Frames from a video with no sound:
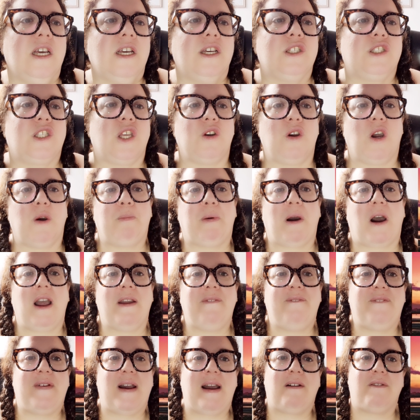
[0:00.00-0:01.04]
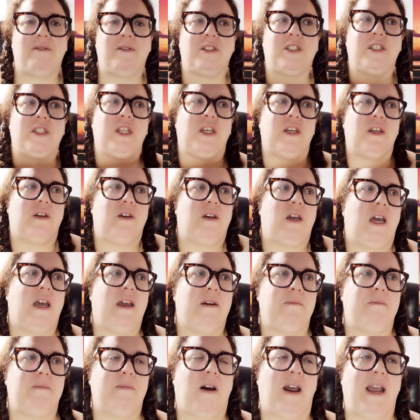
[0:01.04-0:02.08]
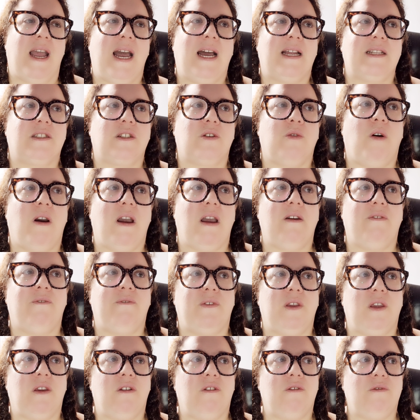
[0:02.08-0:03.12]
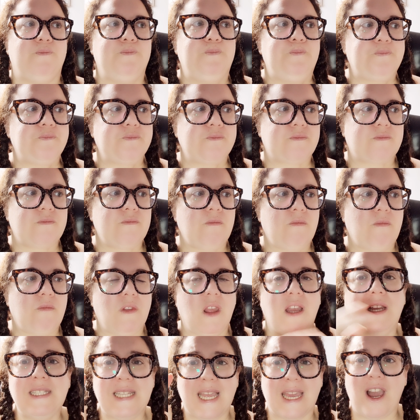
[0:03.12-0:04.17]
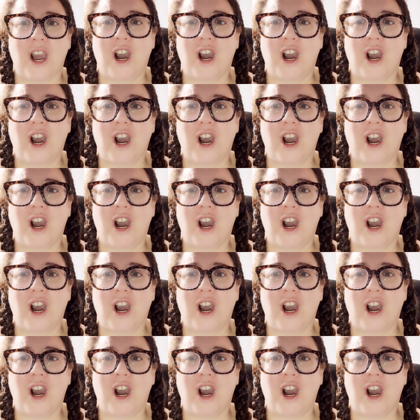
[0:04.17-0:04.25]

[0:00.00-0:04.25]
So, but I found that I had quite a few, I say